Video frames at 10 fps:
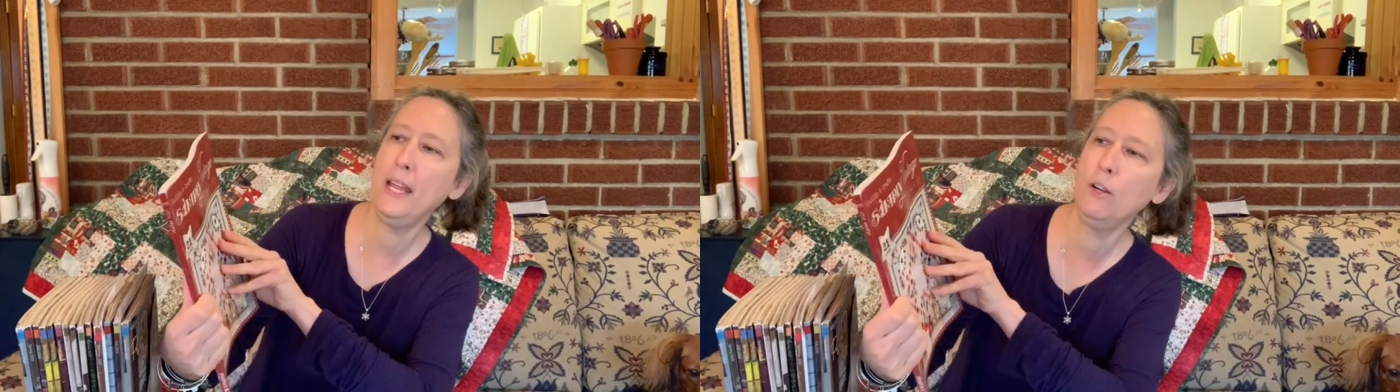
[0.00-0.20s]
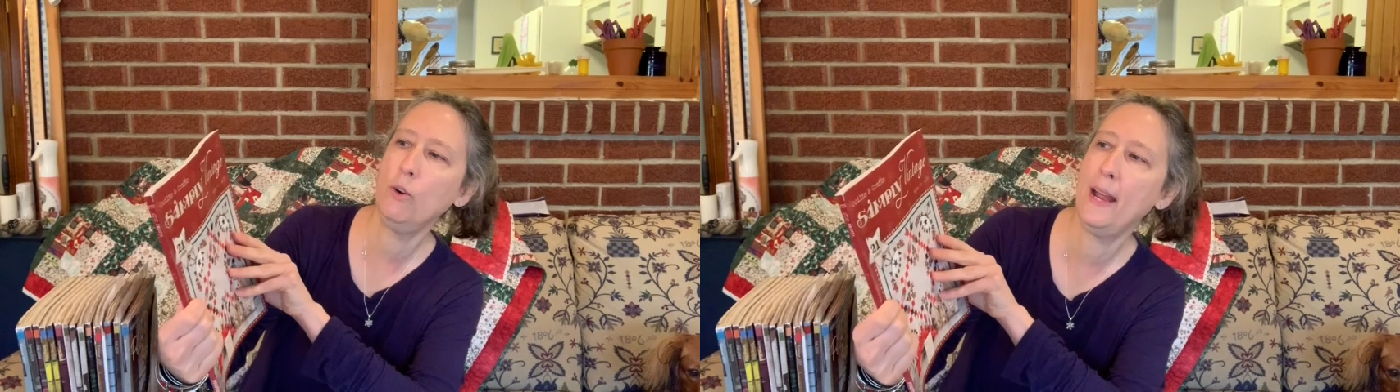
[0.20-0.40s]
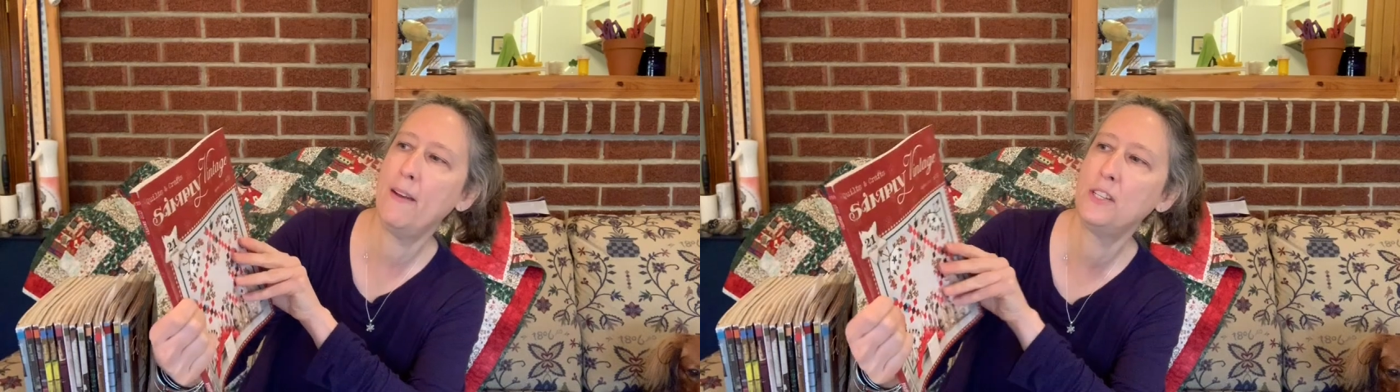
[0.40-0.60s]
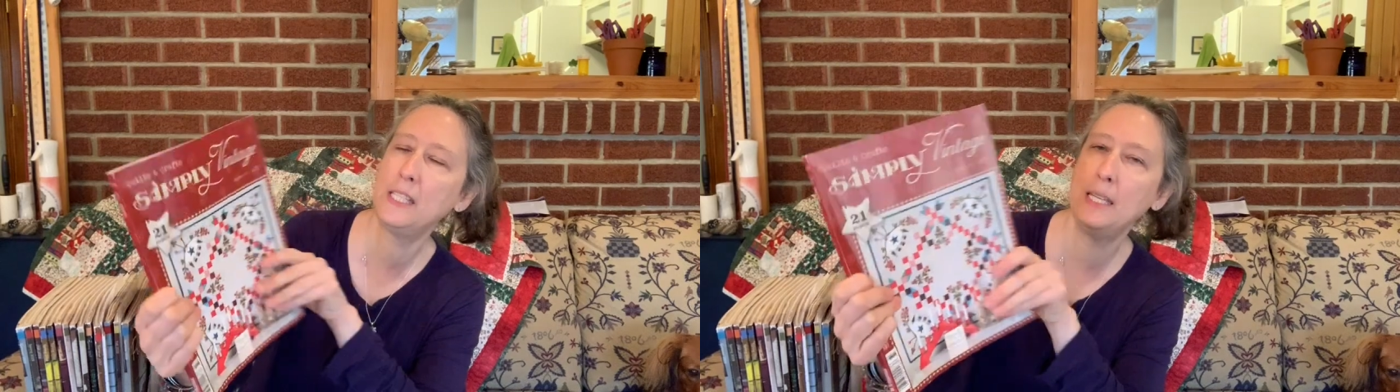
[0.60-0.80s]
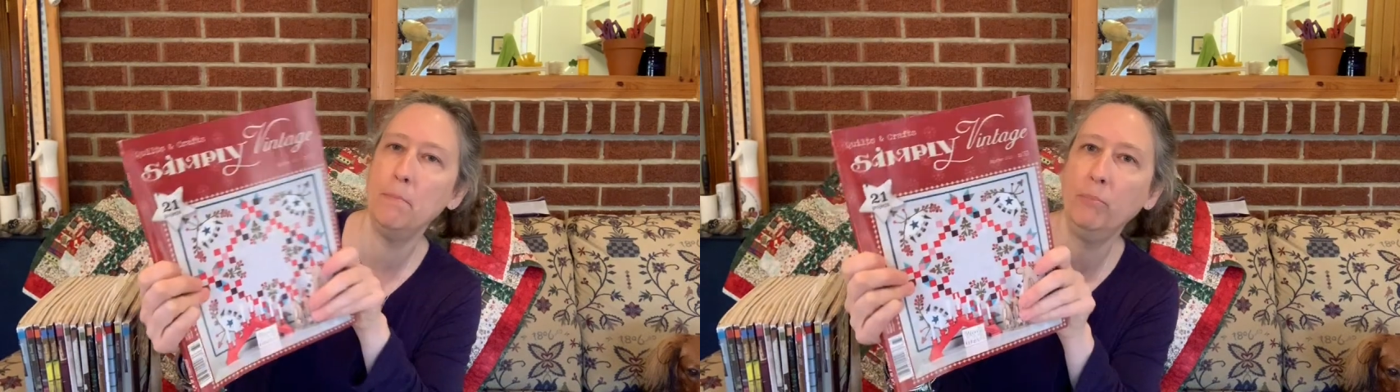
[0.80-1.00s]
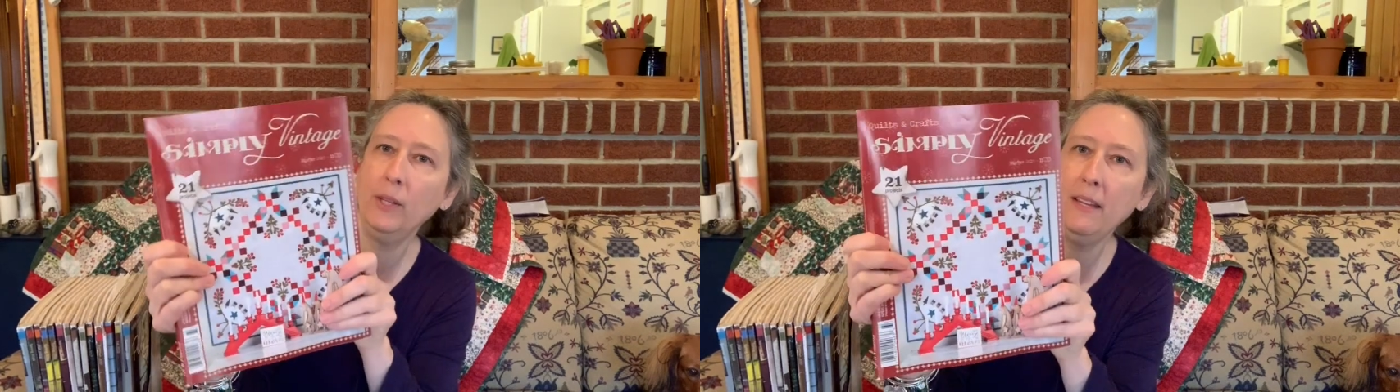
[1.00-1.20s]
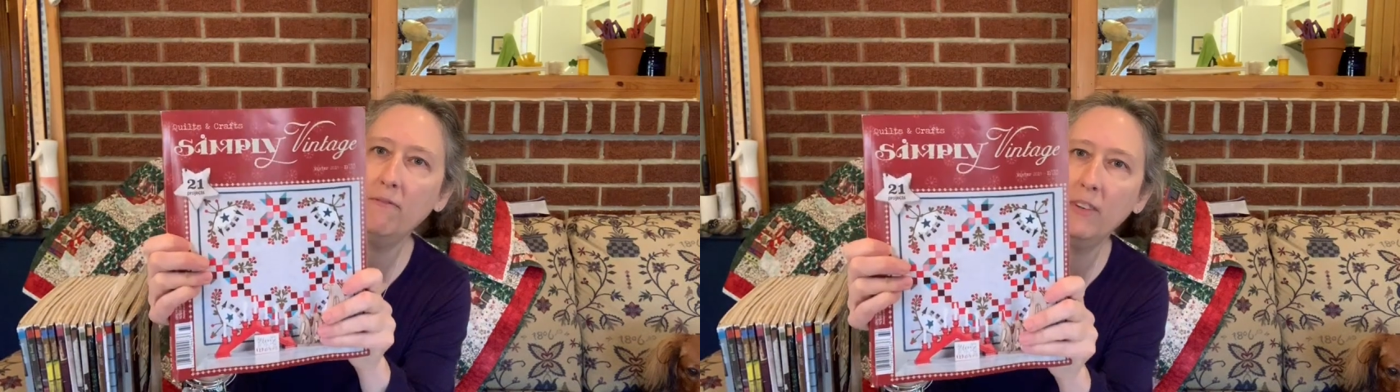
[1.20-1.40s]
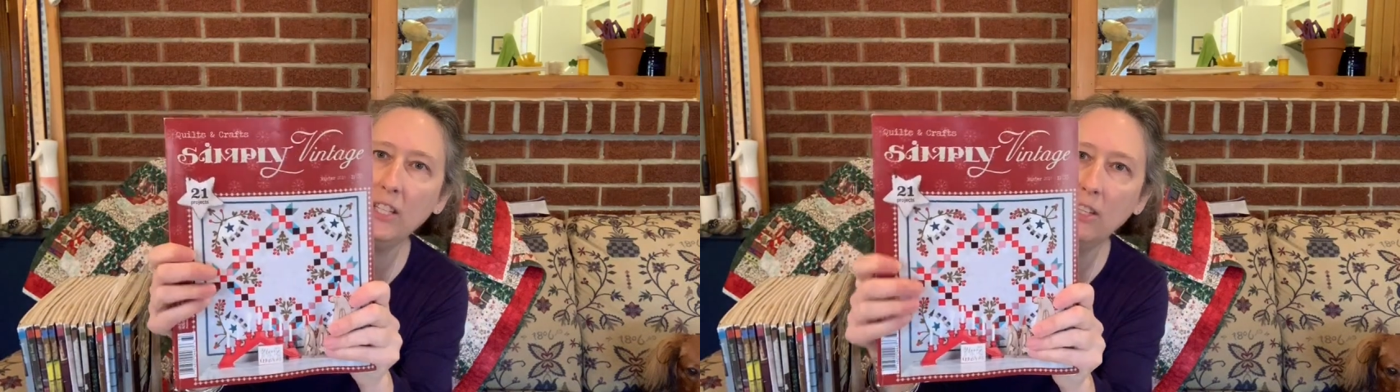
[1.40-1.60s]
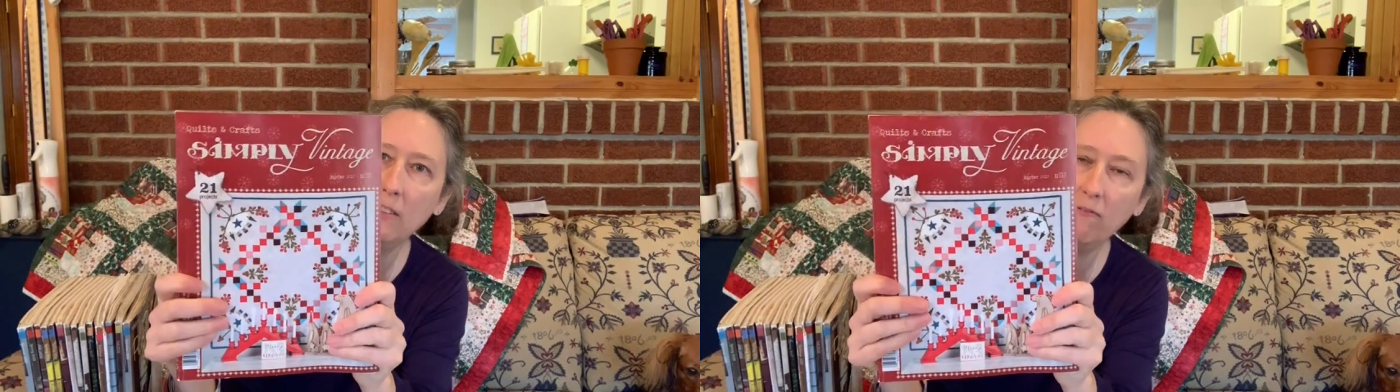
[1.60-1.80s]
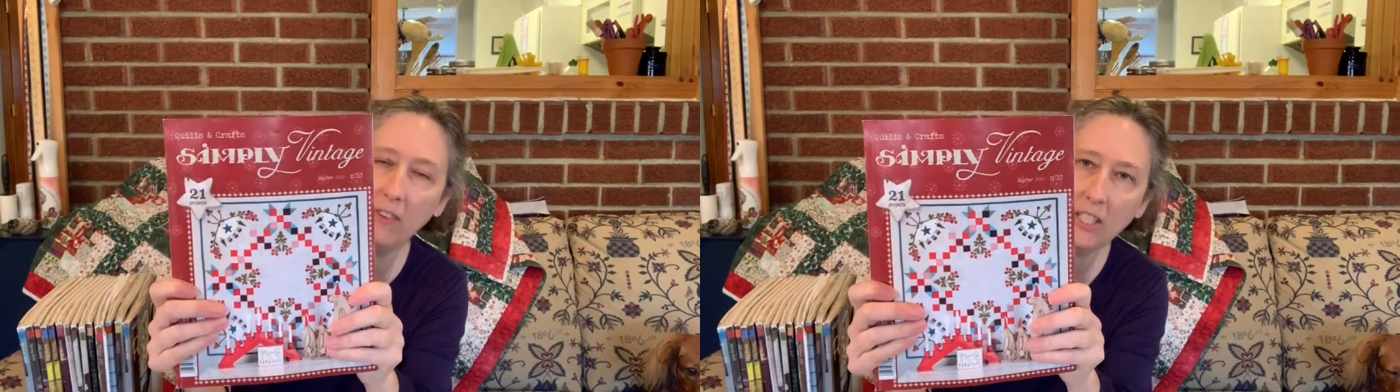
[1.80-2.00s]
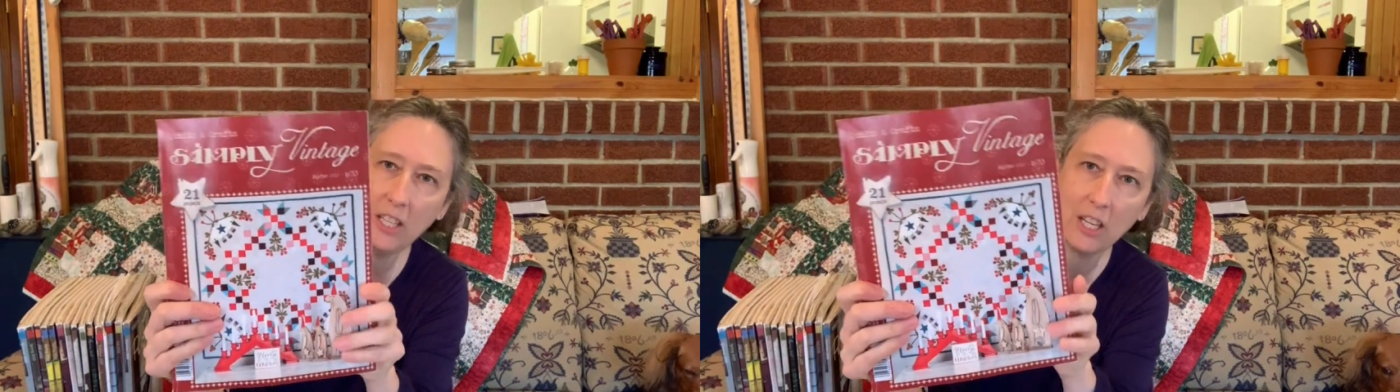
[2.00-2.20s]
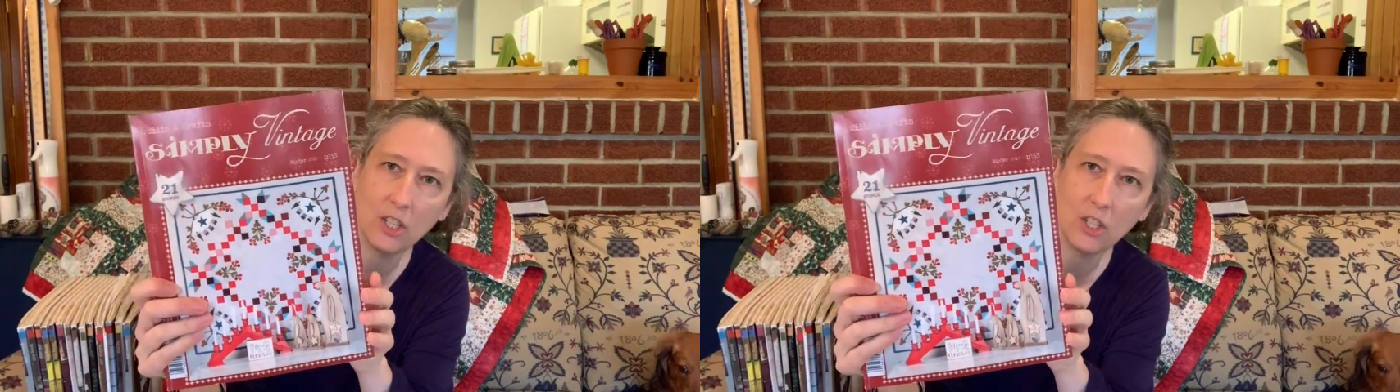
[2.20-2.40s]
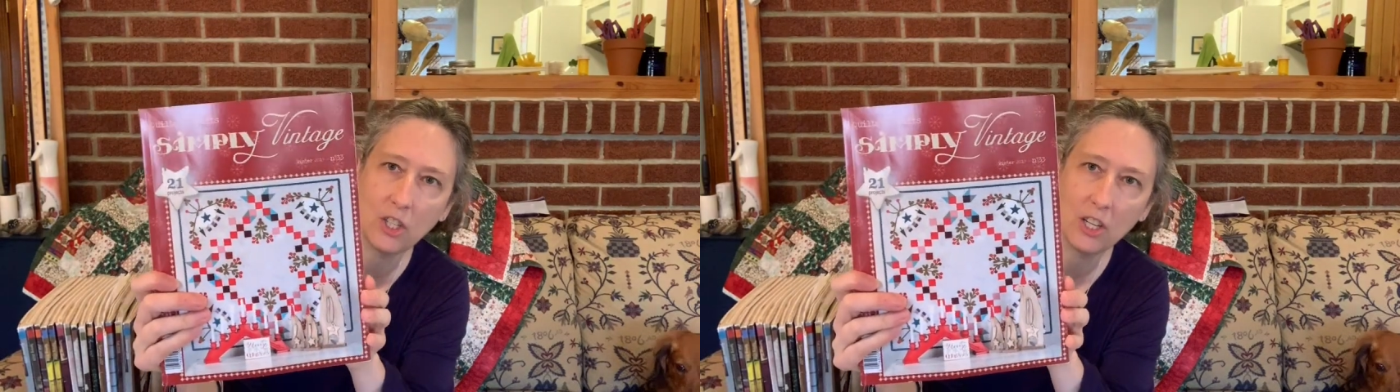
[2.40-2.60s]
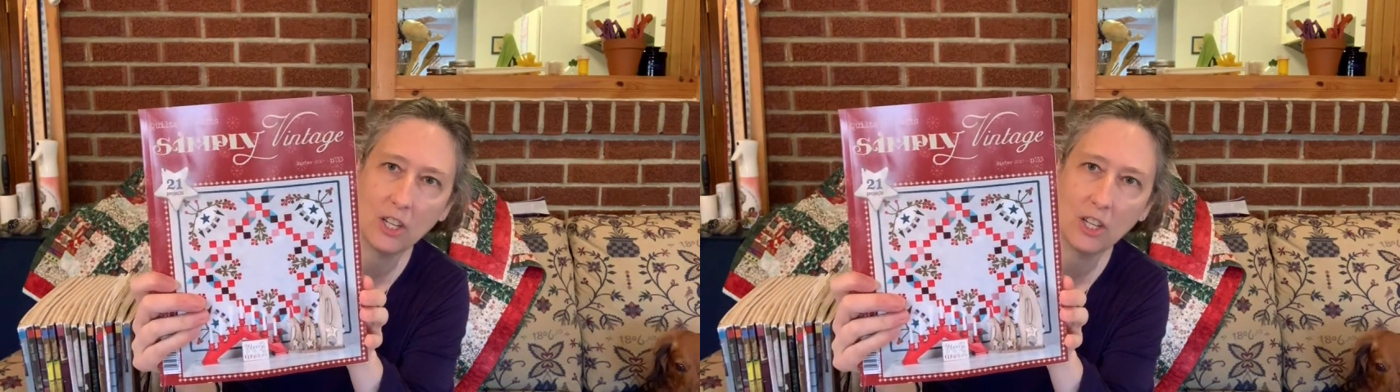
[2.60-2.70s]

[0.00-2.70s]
and Crafts Simply Vintage.